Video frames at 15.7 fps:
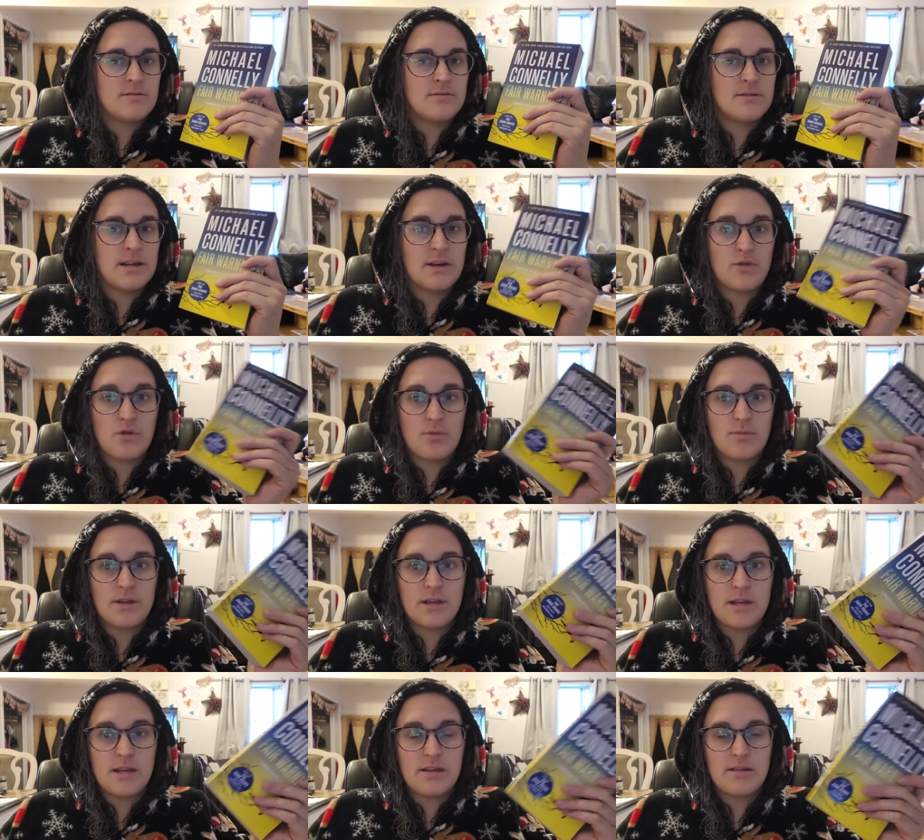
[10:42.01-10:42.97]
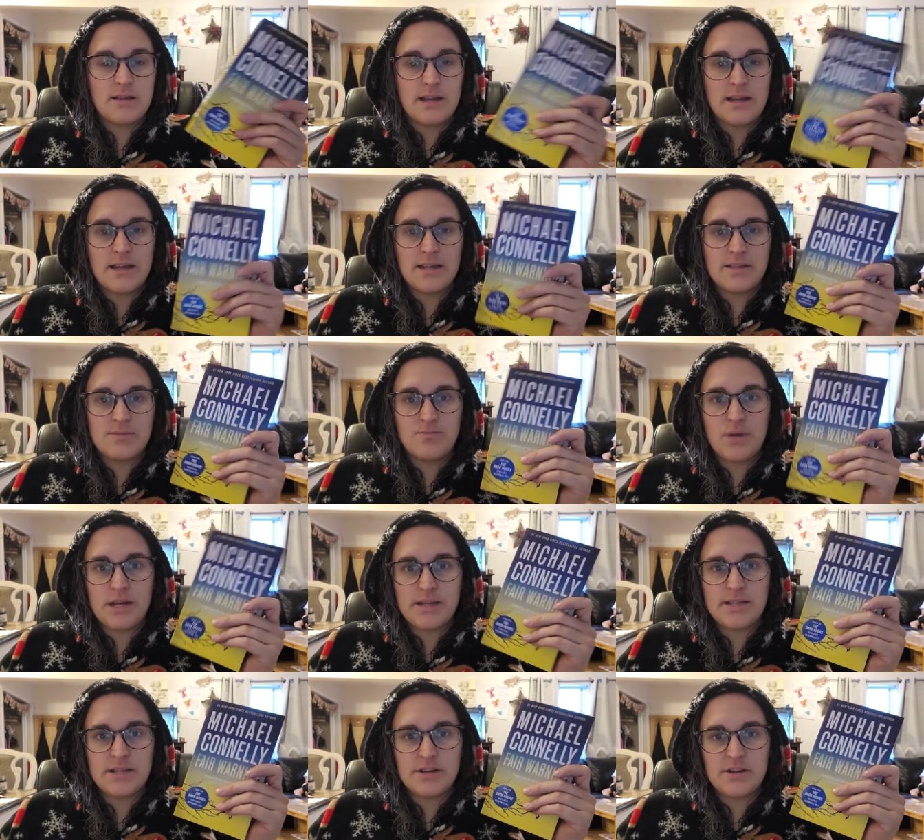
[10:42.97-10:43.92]
Yeah, normally, like, his
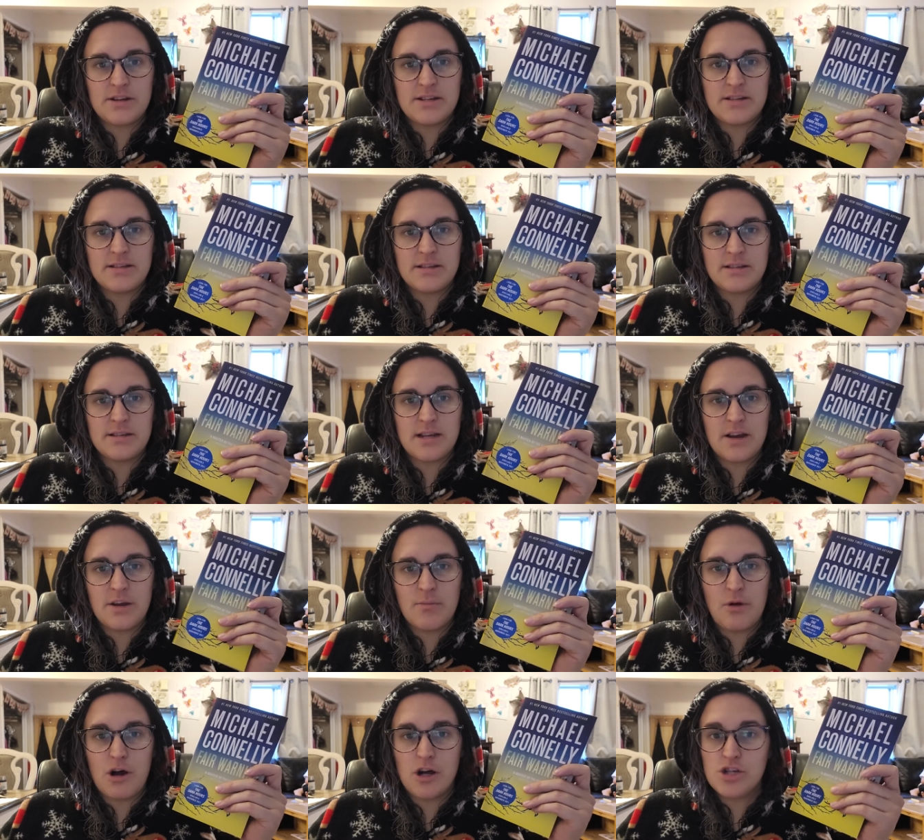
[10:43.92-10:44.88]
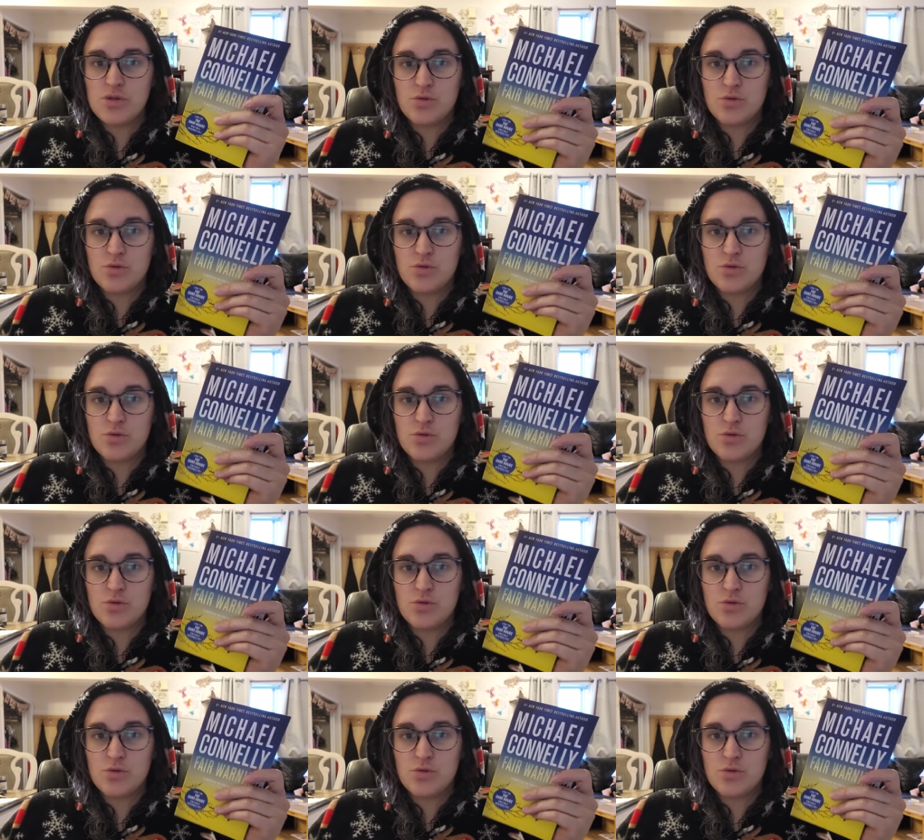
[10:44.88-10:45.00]
big series is Harry Bosch,